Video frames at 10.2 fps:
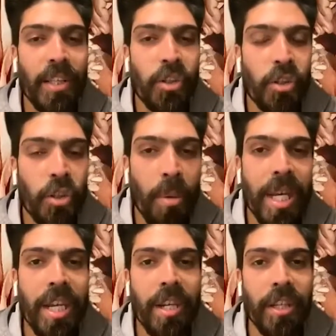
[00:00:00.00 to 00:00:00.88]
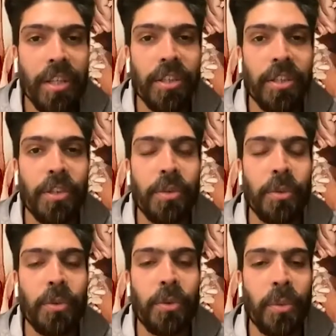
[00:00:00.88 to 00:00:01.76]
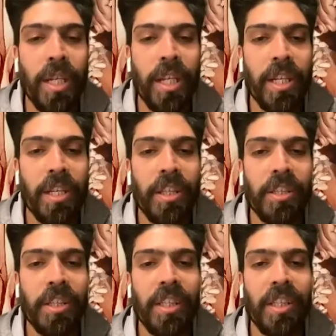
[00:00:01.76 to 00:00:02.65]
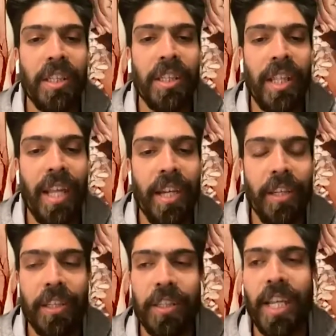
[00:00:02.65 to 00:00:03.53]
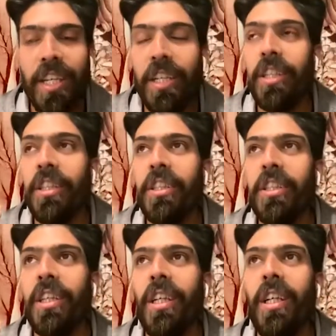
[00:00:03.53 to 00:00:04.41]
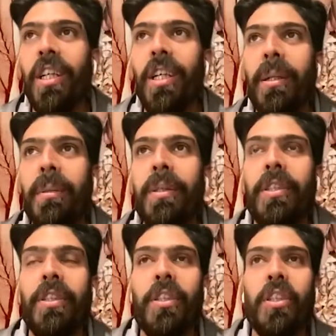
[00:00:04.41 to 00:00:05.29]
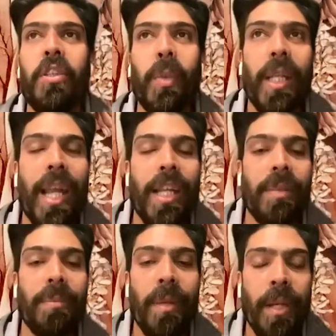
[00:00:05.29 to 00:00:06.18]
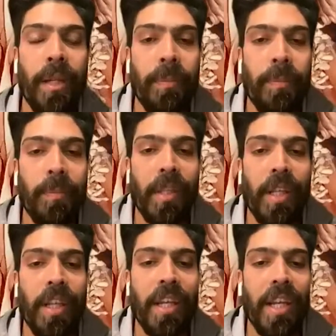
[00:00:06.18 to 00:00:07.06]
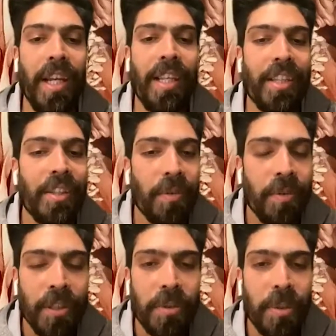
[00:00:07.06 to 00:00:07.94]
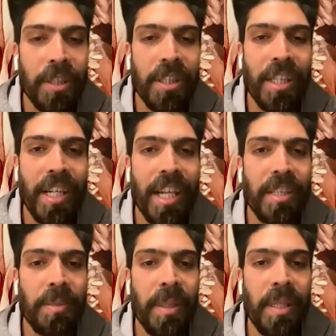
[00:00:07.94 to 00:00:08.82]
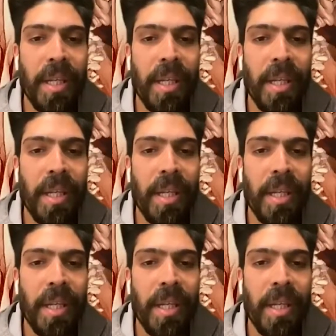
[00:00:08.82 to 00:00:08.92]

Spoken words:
So many years, 20 years later, 10 years since we last met, and that's the first question he asked me.